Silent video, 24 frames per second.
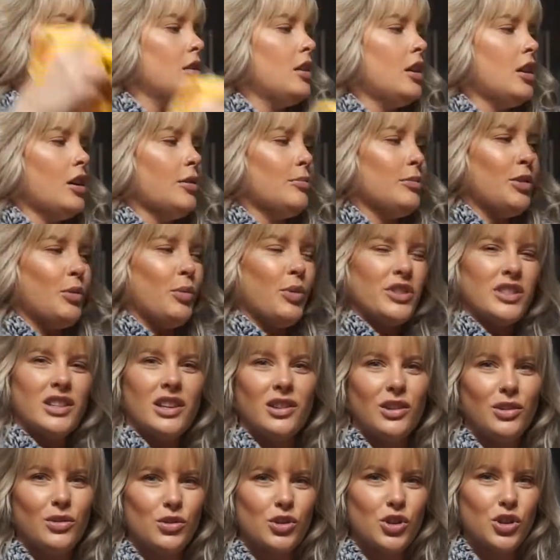Um, it was a
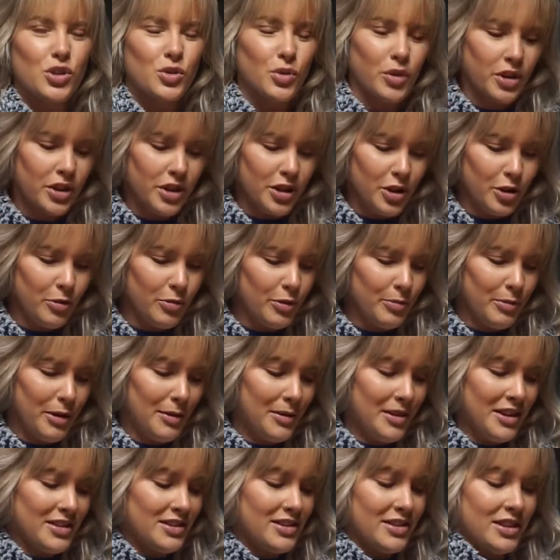little short though, but
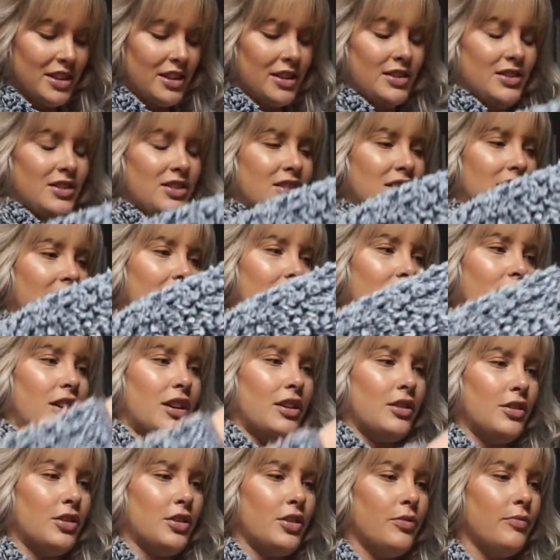maybe that's like the style. I
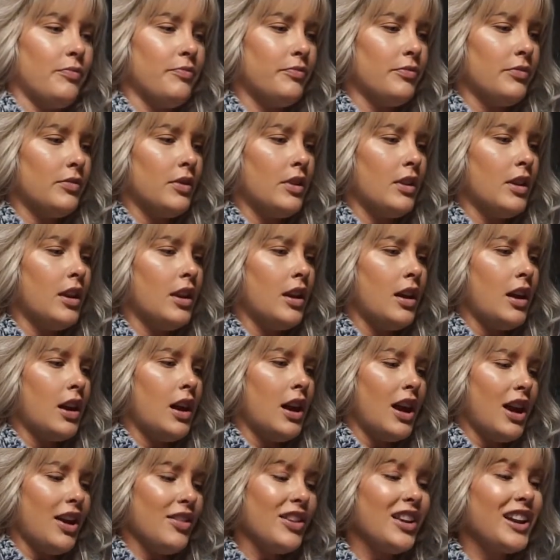don't know.
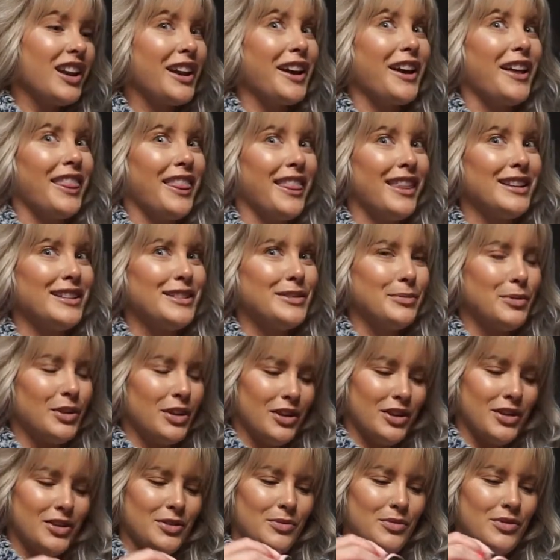And then I got this
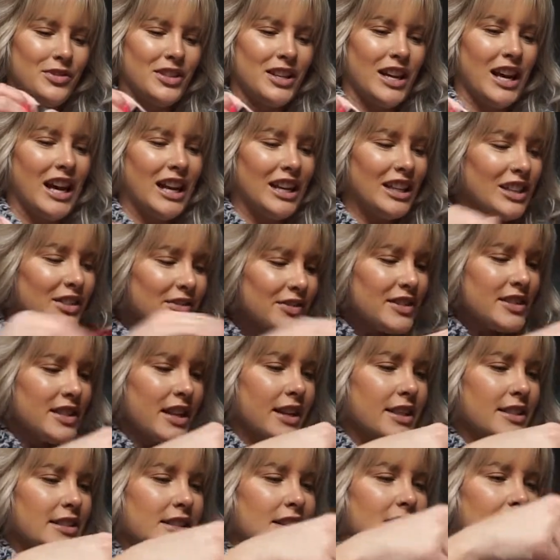one. This one's kind of
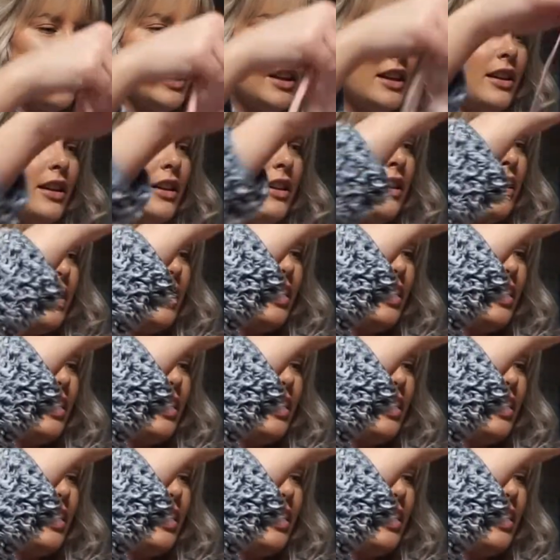sexy.